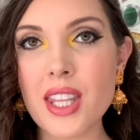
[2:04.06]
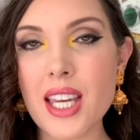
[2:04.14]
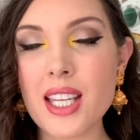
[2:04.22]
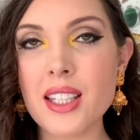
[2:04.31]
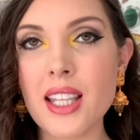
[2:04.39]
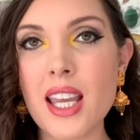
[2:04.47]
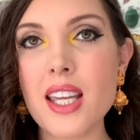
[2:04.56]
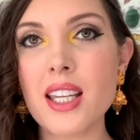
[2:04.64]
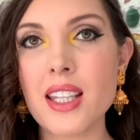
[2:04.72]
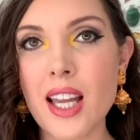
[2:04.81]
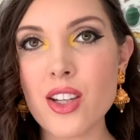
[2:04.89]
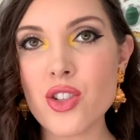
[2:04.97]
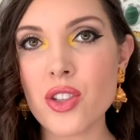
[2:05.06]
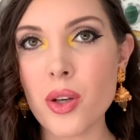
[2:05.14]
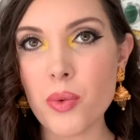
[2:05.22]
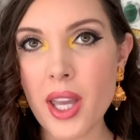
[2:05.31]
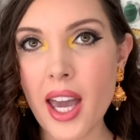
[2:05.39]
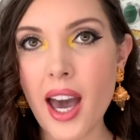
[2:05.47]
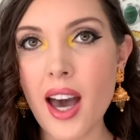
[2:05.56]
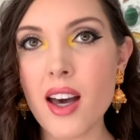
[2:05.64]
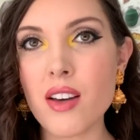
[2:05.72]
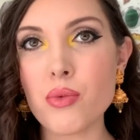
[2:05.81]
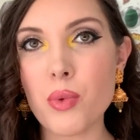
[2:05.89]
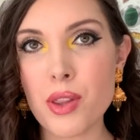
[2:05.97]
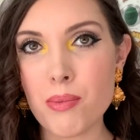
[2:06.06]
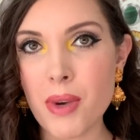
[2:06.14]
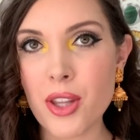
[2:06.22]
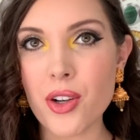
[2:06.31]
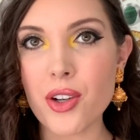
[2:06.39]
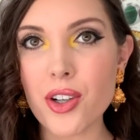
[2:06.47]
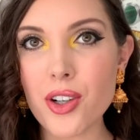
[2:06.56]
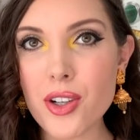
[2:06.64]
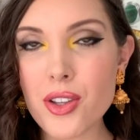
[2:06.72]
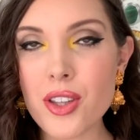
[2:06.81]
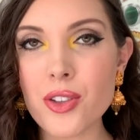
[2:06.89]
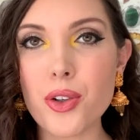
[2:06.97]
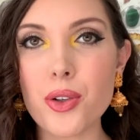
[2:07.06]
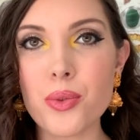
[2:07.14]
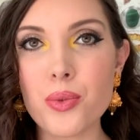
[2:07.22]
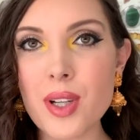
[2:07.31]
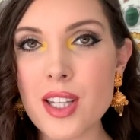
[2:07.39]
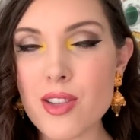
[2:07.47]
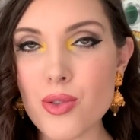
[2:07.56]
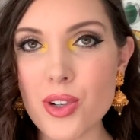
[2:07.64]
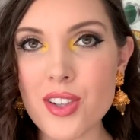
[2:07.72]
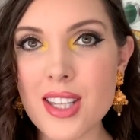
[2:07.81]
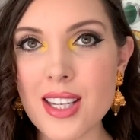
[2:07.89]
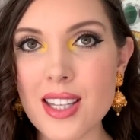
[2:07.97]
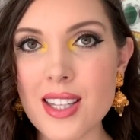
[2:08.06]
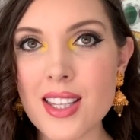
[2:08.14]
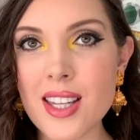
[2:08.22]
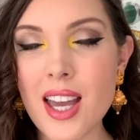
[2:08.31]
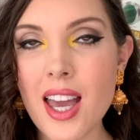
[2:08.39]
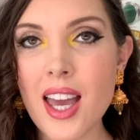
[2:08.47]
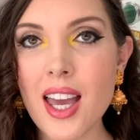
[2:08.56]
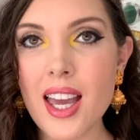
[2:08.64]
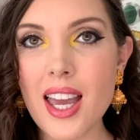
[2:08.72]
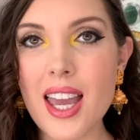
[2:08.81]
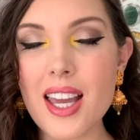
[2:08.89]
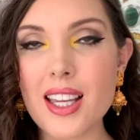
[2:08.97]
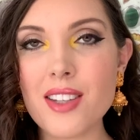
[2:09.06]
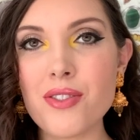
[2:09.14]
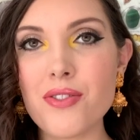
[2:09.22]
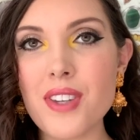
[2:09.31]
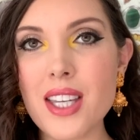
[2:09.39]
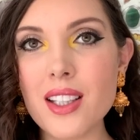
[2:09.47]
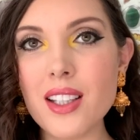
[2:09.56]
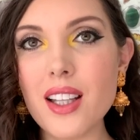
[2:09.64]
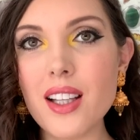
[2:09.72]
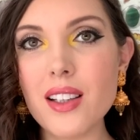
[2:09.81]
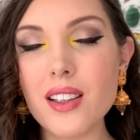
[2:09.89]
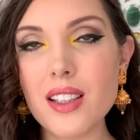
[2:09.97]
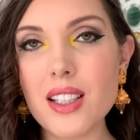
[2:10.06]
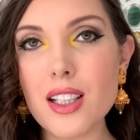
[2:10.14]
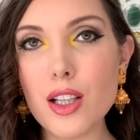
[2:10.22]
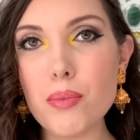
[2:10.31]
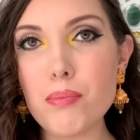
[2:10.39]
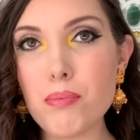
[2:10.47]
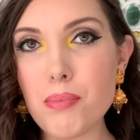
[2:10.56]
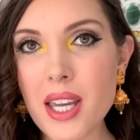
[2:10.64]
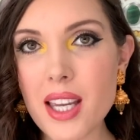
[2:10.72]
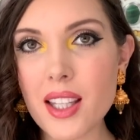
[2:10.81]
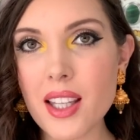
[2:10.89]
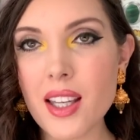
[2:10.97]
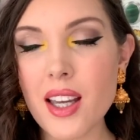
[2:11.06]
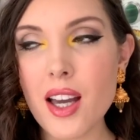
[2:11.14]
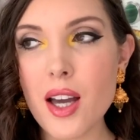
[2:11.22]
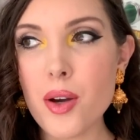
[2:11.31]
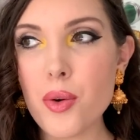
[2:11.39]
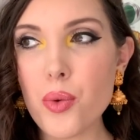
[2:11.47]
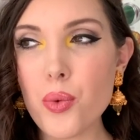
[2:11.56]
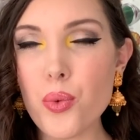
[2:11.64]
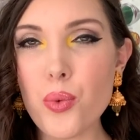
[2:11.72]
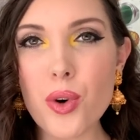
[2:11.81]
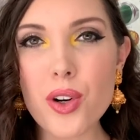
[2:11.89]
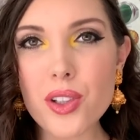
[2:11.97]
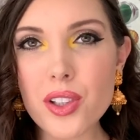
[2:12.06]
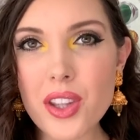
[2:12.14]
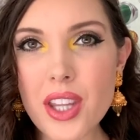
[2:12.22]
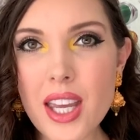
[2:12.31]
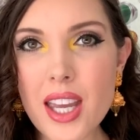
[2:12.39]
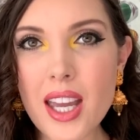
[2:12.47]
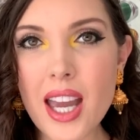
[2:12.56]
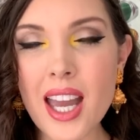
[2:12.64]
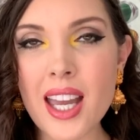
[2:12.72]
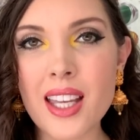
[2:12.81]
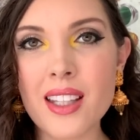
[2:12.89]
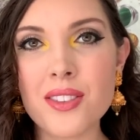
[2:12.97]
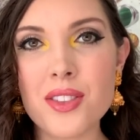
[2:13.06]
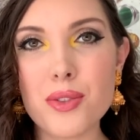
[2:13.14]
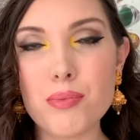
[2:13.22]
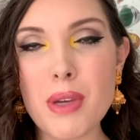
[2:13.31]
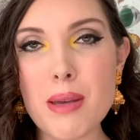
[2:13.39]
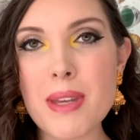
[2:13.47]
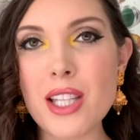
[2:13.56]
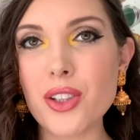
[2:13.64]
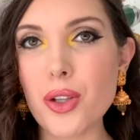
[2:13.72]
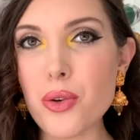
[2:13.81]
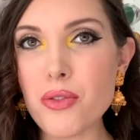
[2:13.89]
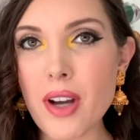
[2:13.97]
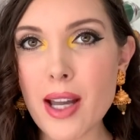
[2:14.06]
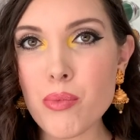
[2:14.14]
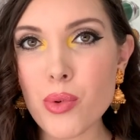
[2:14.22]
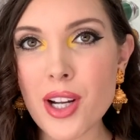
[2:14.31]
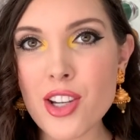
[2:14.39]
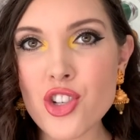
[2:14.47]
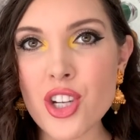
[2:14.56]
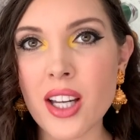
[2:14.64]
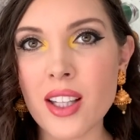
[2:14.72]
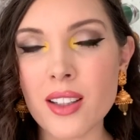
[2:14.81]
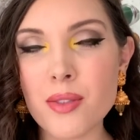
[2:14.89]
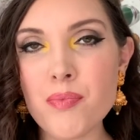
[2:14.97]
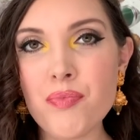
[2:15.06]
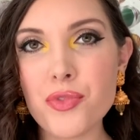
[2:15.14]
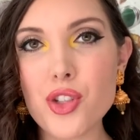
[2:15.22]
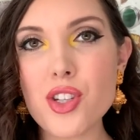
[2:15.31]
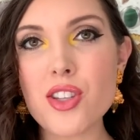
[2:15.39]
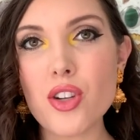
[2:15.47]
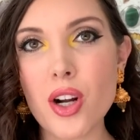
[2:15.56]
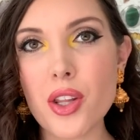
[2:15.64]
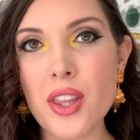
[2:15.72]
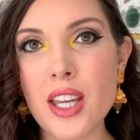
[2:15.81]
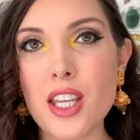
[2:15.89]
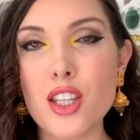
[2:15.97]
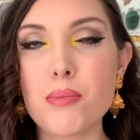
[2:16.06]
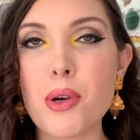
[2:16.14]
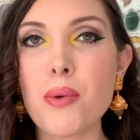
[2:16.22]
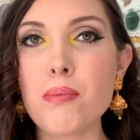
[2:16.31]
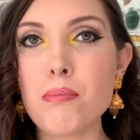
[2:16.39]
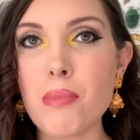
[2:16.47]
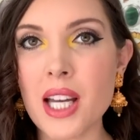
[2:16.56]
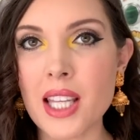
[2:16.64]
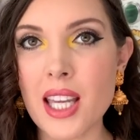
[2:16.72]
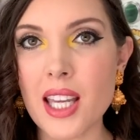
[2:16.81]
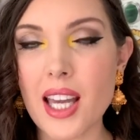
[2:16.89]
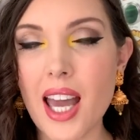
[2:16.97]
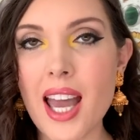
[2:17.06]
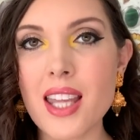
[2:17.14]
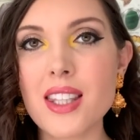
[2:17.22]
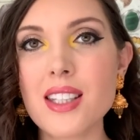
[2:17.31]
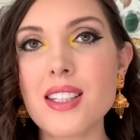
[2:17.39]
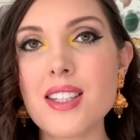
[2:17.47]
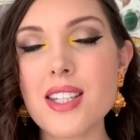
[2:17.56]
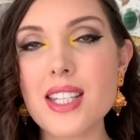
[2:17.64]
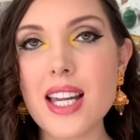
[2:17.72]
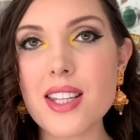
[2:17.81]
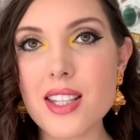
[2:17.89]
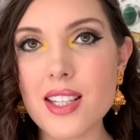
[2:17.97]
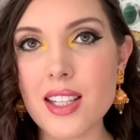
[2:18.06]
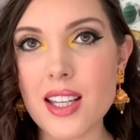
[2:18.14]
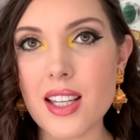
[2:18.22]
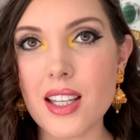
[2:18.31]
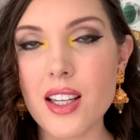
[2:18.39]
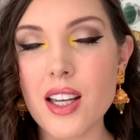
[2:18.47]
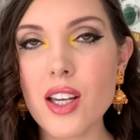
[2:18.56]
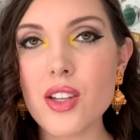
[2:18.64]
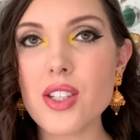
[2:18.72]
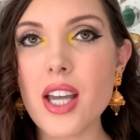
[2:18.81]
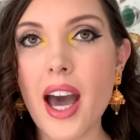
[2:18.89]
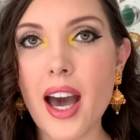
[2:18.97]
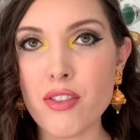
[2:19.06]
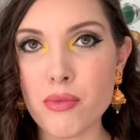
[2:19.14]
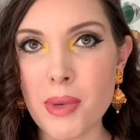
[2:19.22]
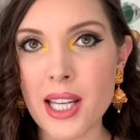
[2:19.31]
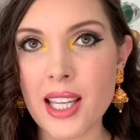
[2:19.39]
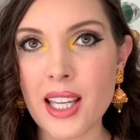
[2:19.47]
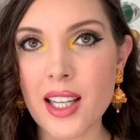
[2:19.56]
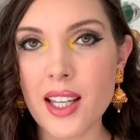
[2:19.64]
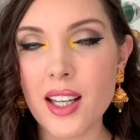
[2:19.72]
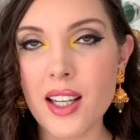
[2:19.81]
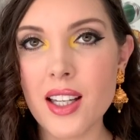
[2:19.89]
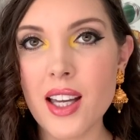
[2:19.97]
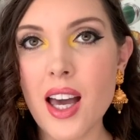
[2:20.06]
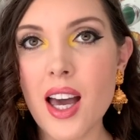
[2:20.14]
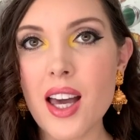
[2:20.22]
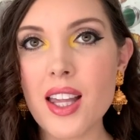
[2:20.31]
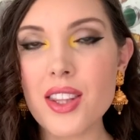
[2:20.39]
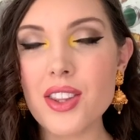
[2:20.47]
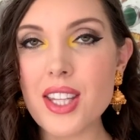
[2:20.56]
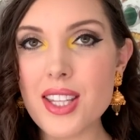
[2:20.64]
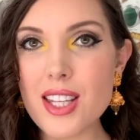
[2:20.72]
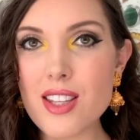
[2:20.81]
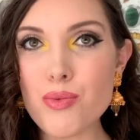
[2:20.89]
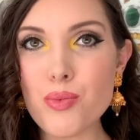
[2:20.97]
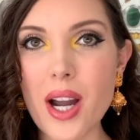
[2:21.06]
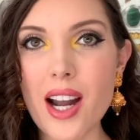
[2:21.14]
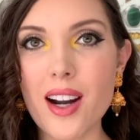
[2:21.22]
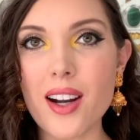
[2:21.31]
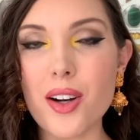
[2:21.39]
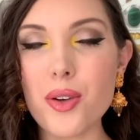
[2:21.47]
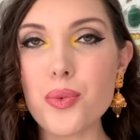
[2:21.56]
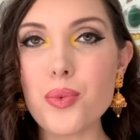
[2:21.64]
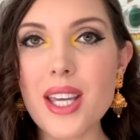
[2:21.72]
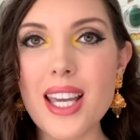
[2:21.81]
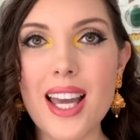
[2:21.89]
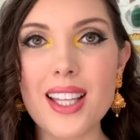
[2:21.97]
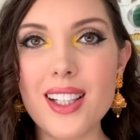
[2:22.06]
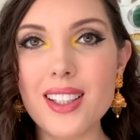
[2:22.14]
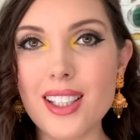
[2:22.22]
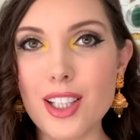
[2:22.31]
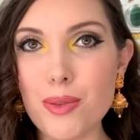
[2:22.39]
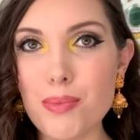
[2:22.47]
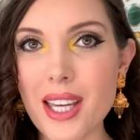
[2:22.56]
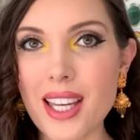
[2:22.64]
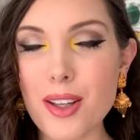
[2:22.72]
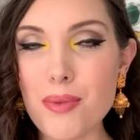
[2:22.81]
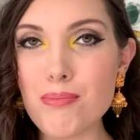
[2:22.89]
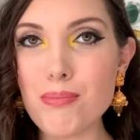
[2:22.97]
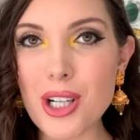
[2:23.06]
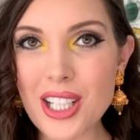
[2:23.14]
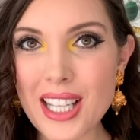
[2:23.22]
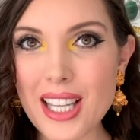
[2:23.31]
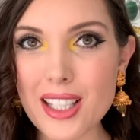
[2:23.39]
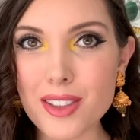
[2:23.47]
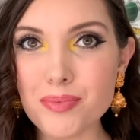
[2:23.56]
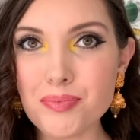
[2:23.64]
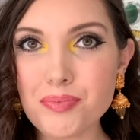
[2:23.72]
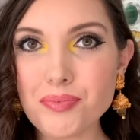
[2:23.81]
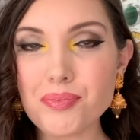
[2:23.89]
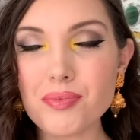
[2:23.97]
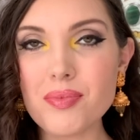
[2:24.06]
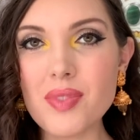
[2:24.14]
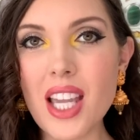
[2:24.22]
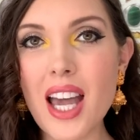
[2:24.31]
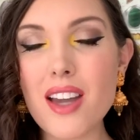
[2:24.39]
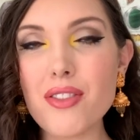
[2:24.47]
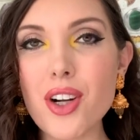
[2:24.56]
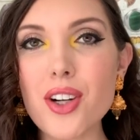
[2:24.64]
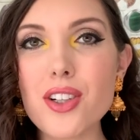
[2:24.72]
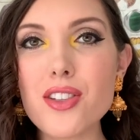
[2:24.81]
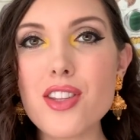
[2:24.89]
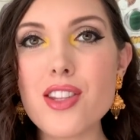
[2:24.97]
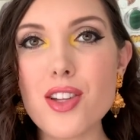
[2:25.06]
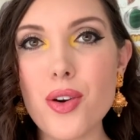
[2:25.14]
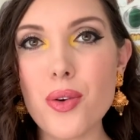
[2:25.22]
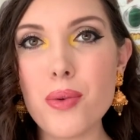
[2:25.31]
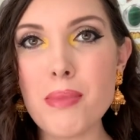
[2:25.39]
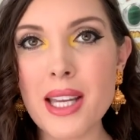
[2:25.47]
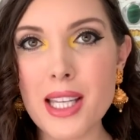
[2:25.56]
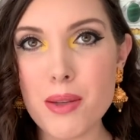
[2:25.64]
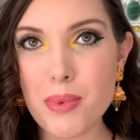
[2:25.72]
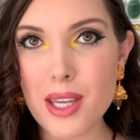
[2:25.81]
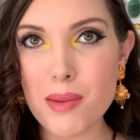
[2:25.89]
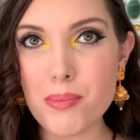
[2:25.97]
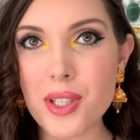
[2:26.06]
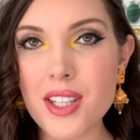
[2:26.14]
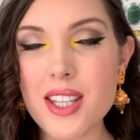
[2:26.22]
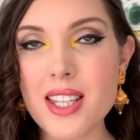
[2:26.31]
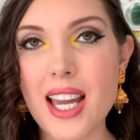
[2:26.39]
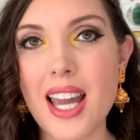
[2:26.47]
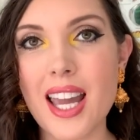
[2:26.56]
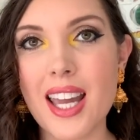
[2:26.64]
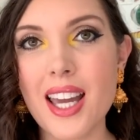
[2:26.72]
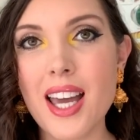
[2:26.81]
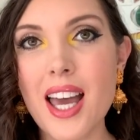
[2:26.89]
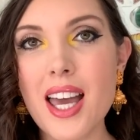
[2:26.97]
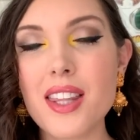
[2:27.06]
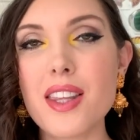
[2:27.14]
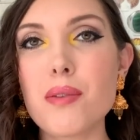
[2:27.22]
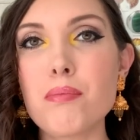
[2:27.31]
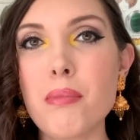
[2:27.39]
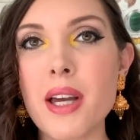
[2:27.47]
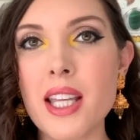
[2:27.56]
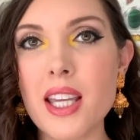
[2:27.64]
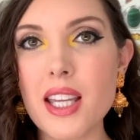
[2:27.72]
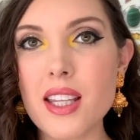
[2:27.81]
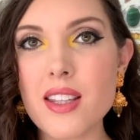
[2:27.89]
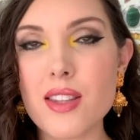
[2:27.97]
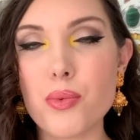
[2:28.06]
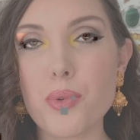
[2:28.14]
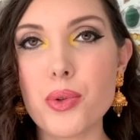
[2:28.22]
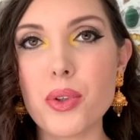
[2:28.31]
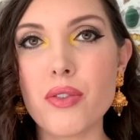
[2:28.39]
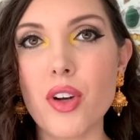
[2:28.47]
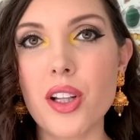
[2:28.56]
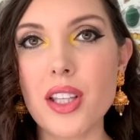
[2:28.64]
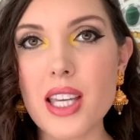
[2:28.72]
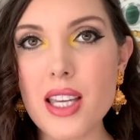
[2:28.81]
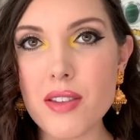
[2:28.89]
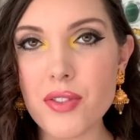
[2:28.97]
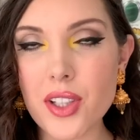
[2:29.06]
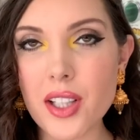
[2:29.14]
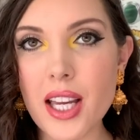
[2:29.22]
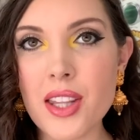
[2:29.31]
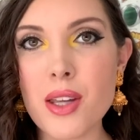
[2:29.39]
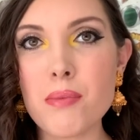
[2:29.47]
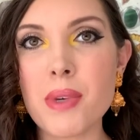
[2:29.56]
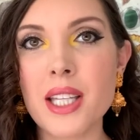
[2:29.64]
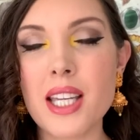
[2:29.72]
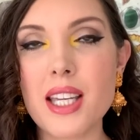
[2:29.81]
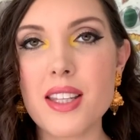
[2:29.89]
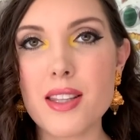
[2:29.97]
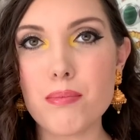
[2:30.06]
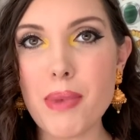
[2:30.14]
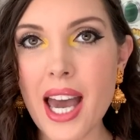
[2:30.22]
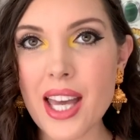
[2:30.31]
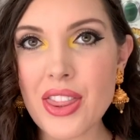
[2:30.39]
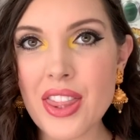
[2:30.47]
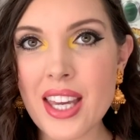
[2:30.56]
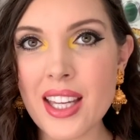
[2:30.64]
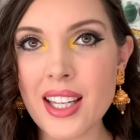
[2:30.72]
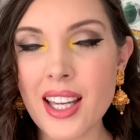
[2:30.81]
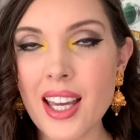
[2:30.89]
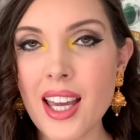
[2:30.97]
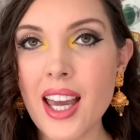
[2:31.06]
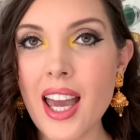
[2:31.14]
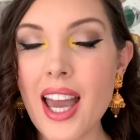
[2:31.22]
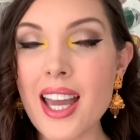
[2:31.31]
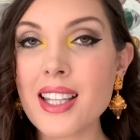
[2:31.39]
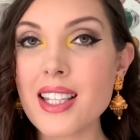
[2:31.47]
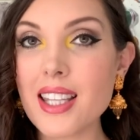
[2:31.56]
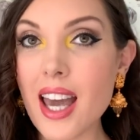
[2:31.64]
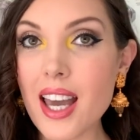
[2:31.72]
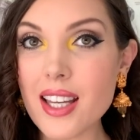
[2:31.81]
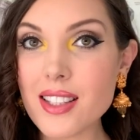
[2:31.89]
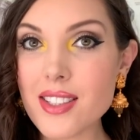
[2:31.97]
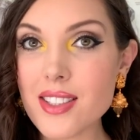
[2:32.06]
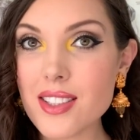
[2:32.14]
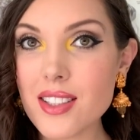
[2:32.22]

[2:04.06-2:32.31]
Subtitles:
the innate connection that we have with Mother Earth and her resources, it can feel a little bit worldly and maybe low vibration to start thinking about money and the necessity to have money. This is where we get a little bit murky. I've heard so many people say that money is the root of all evil and that money is a bad thing, and yet